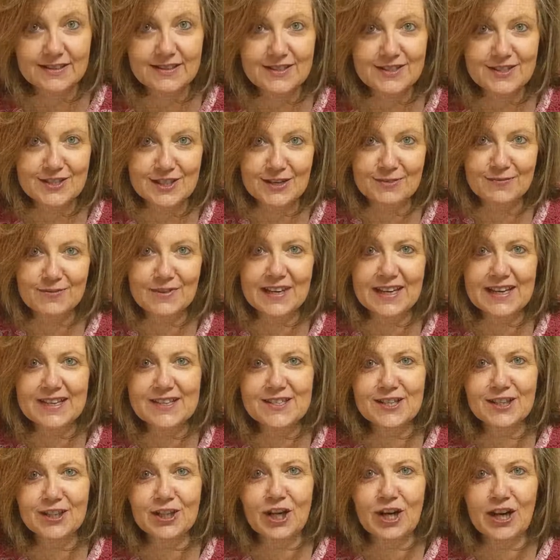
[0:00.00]
Don't forget
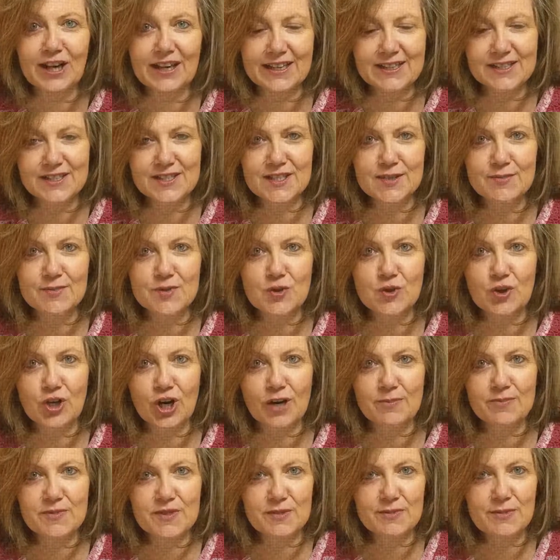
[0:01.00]
to like and
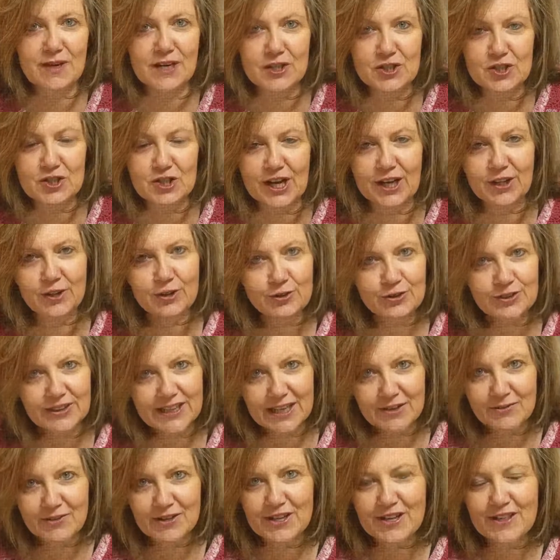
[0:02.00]
subscribe to my channel.
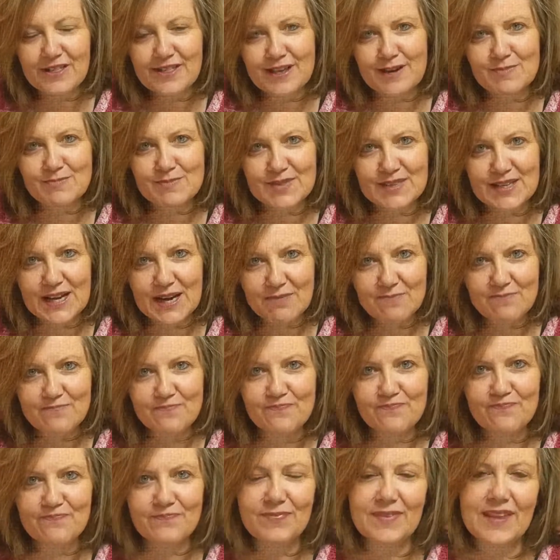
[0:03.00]
Give it a thumbs up.
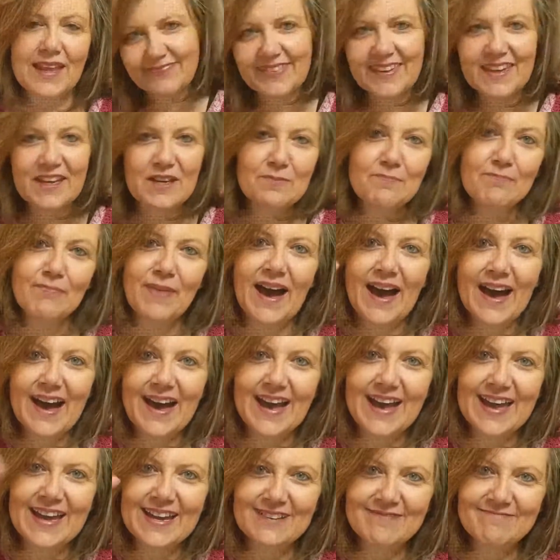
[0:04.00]

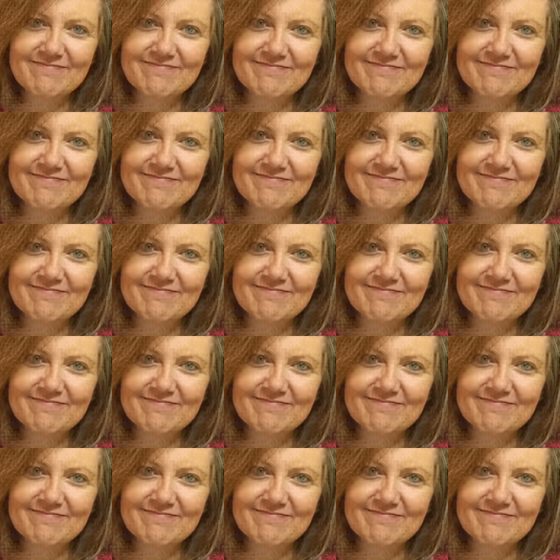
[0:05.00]
Bye.